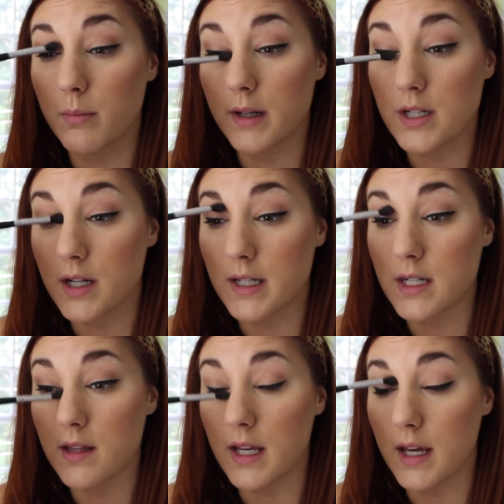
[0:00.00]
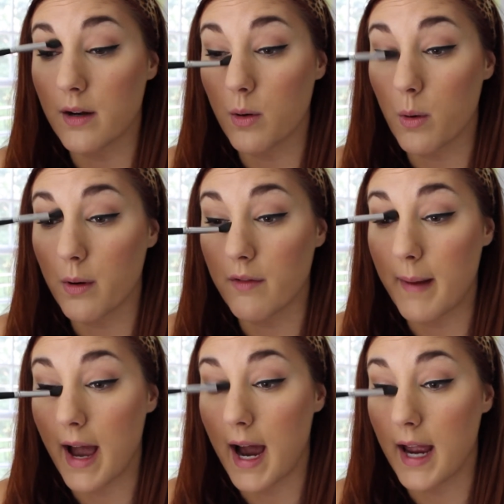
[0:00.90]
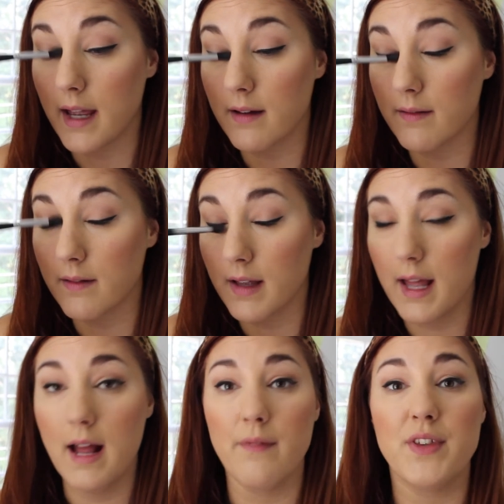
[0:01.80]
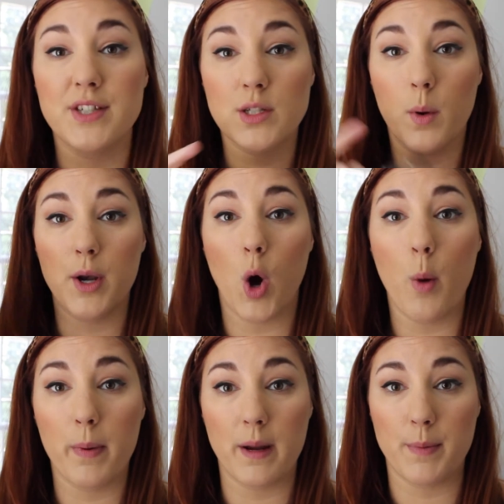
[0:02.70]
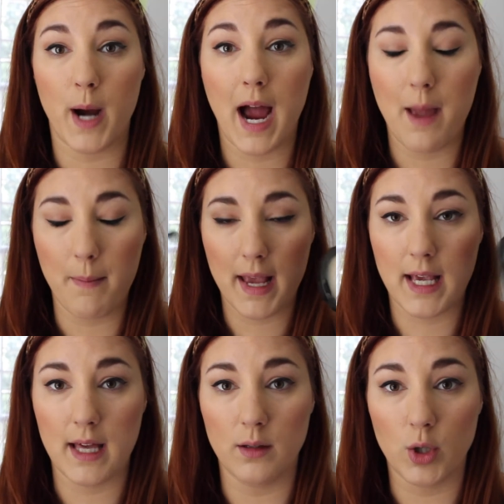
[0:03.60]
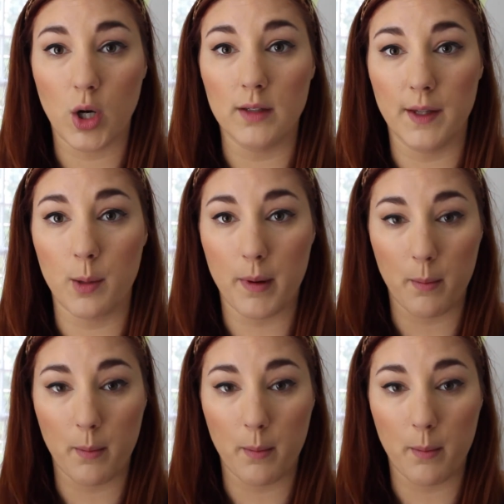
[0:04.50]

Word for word: brush it into the inner corner of my eye. This is going to open up your eye, make it look a little